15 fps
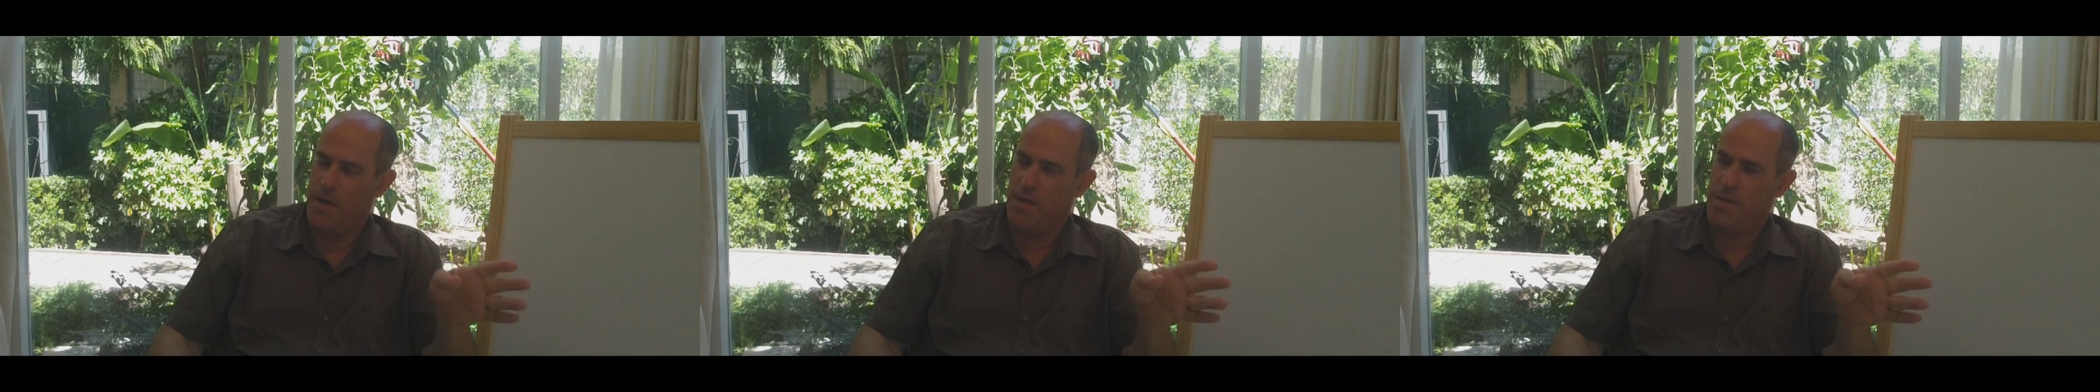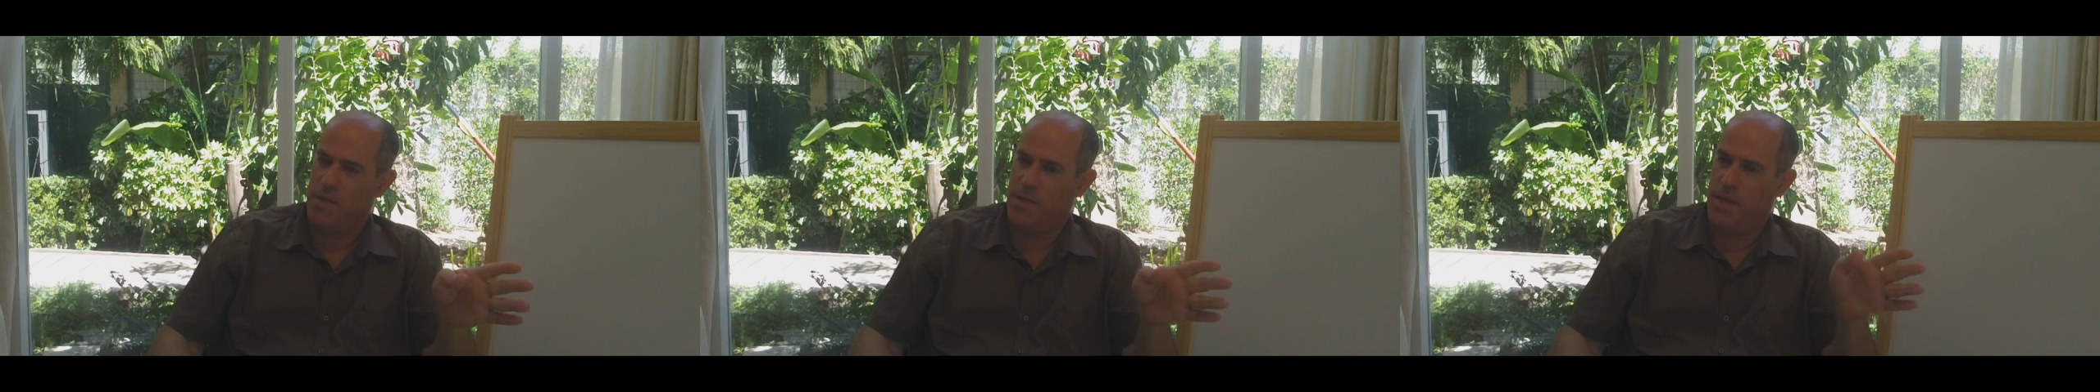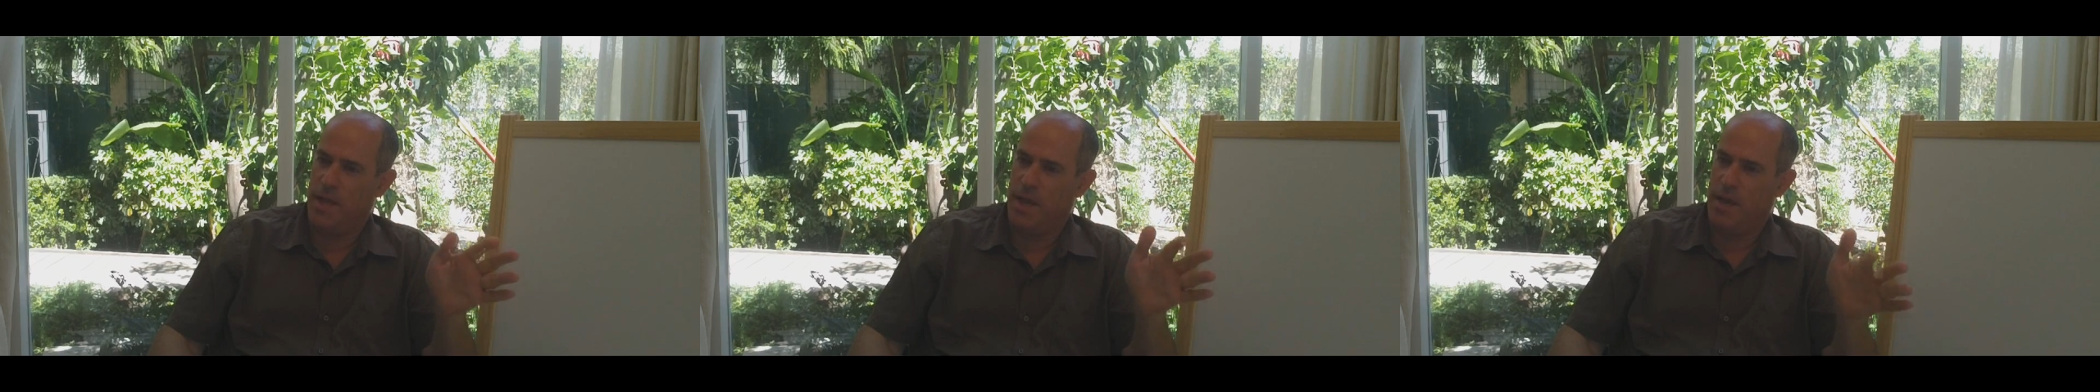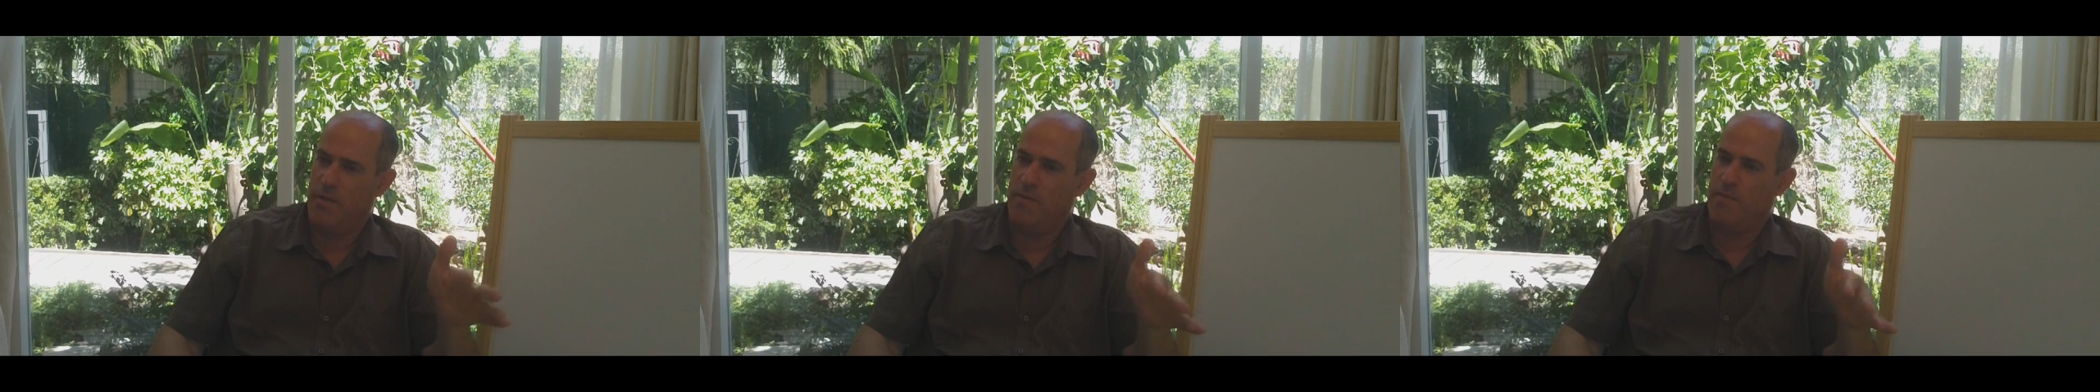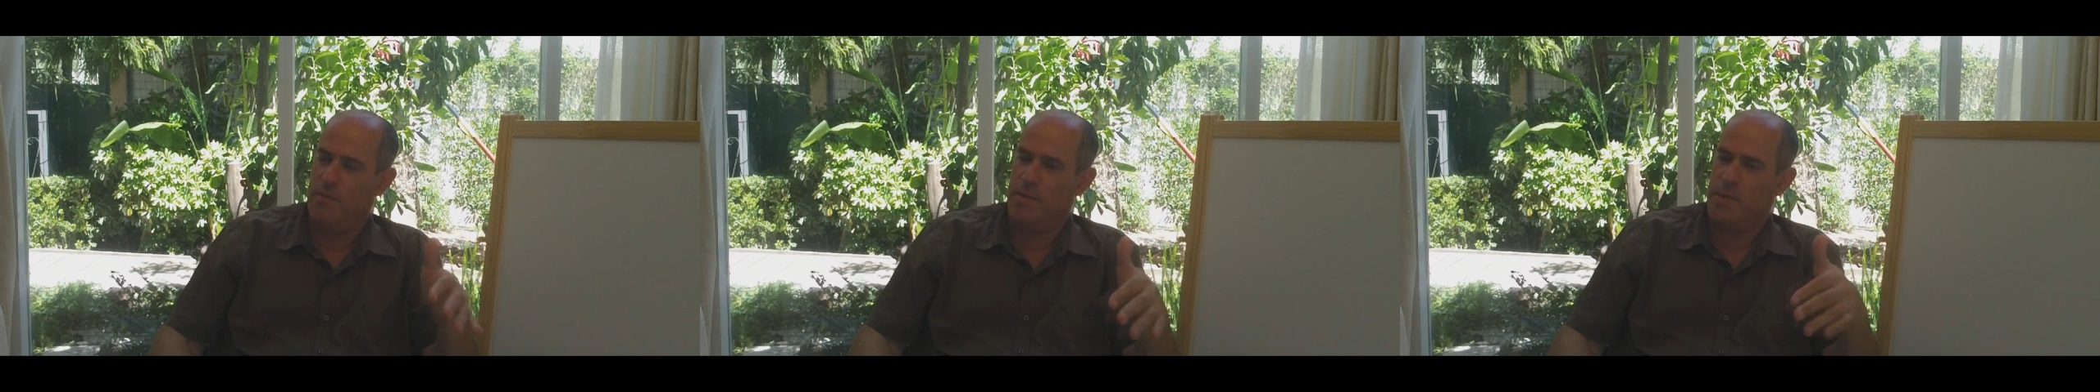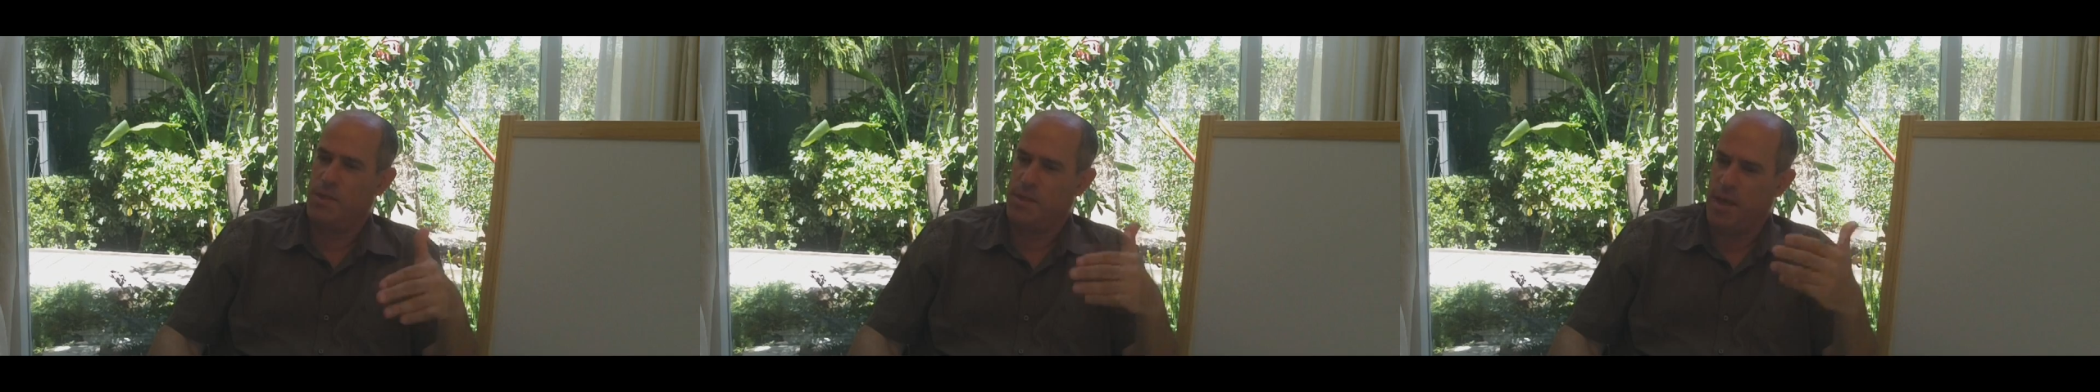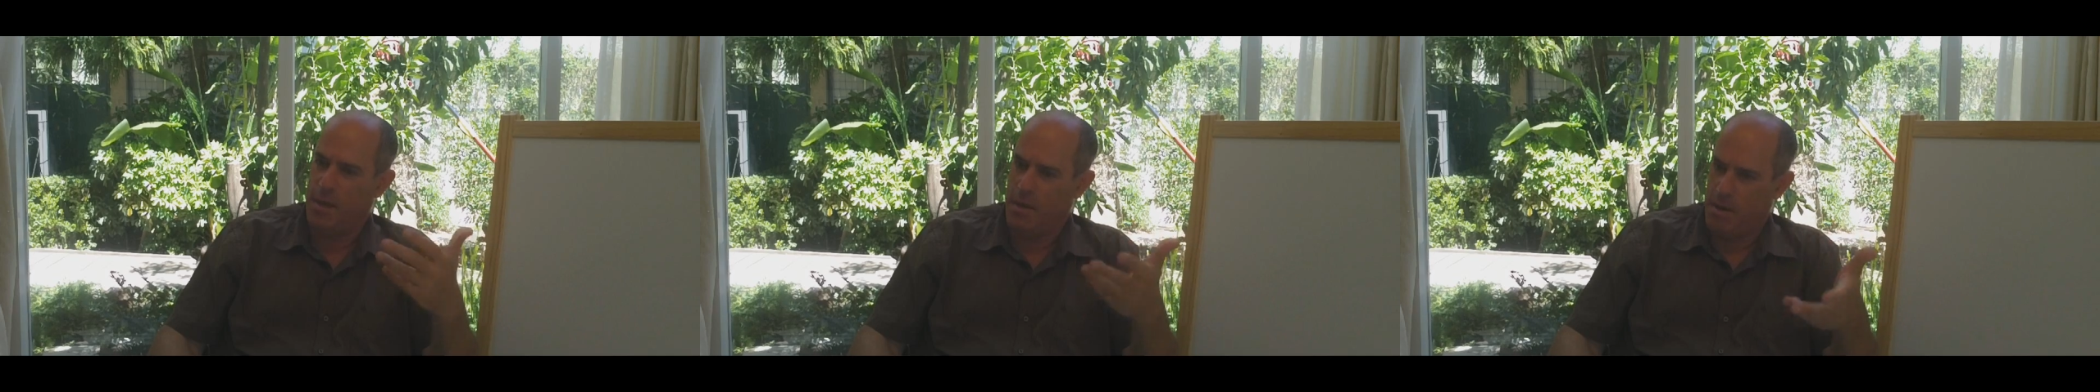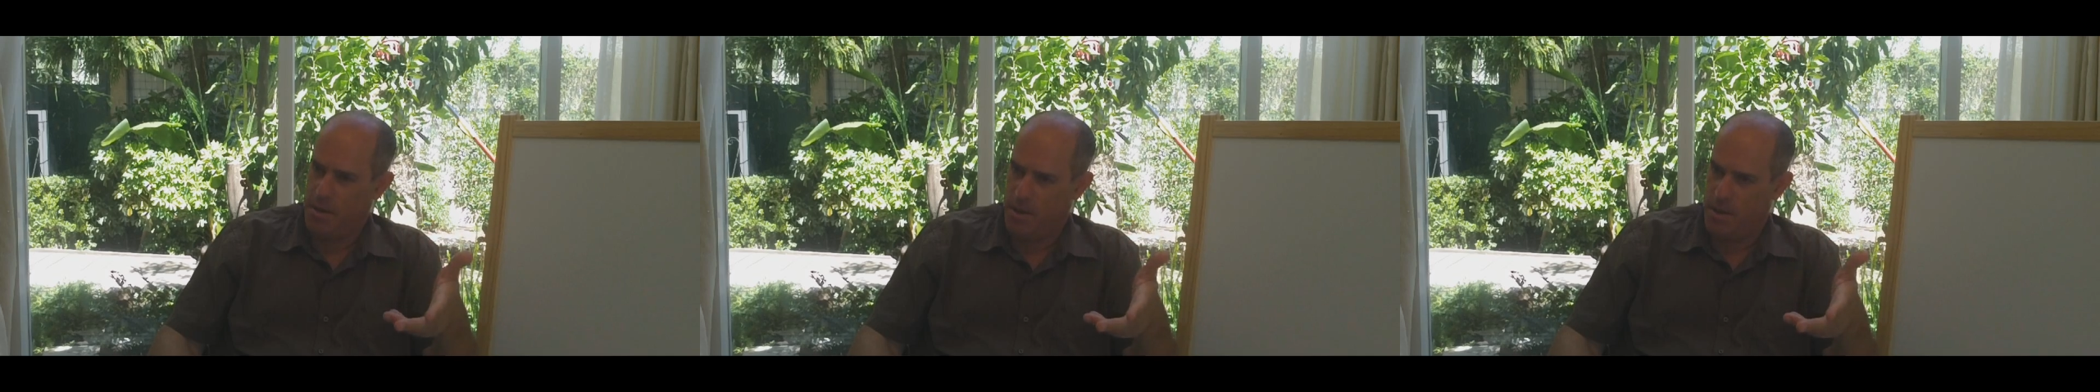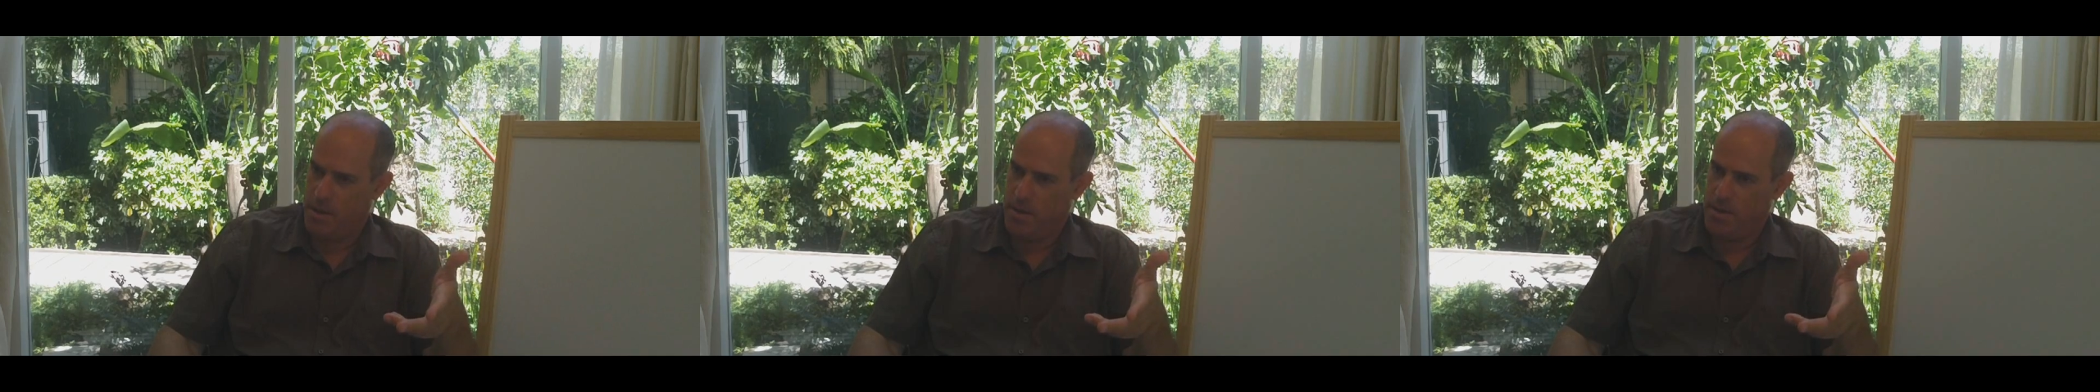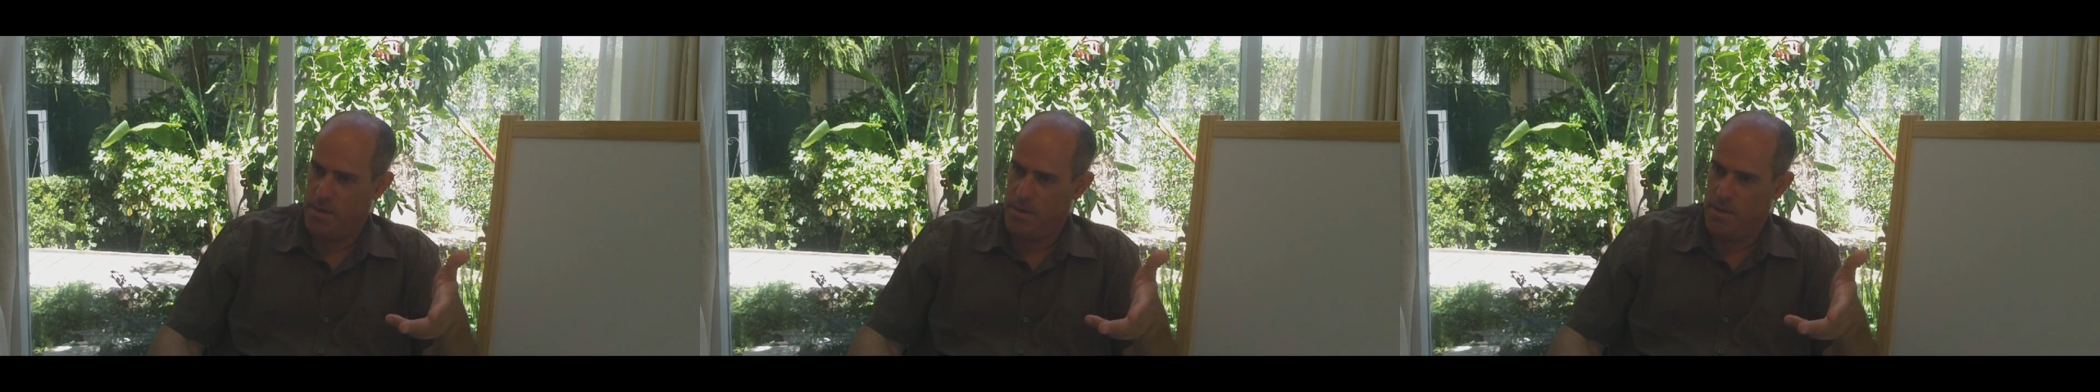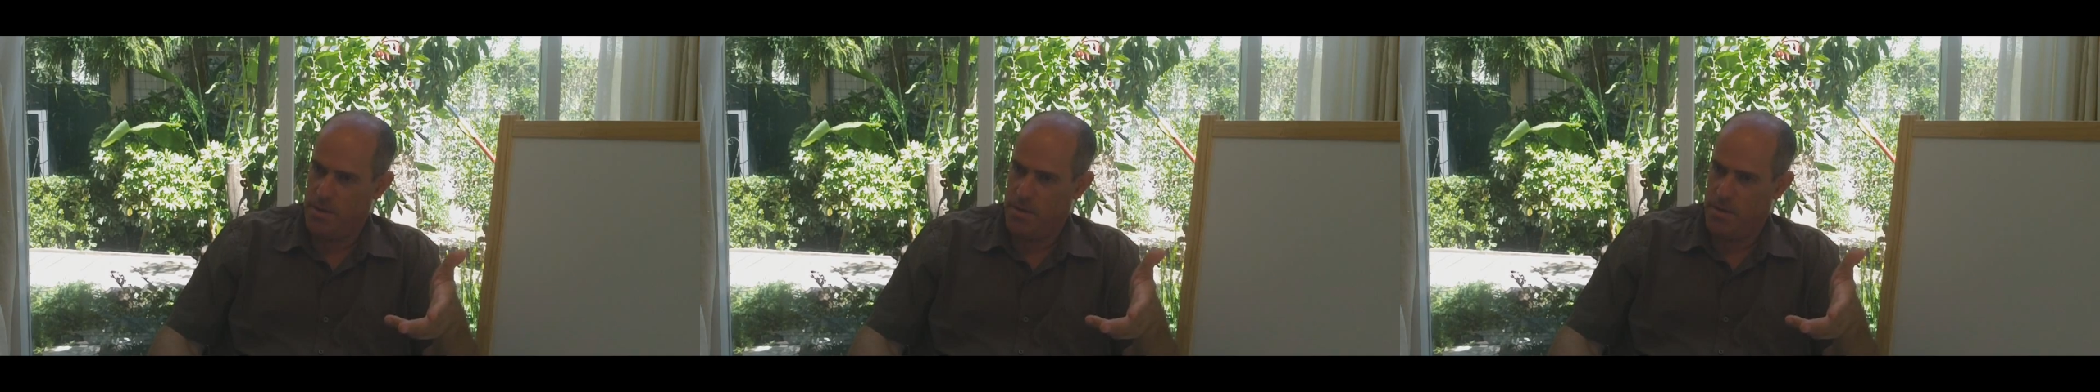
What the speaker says: East, they have the same idea, yes,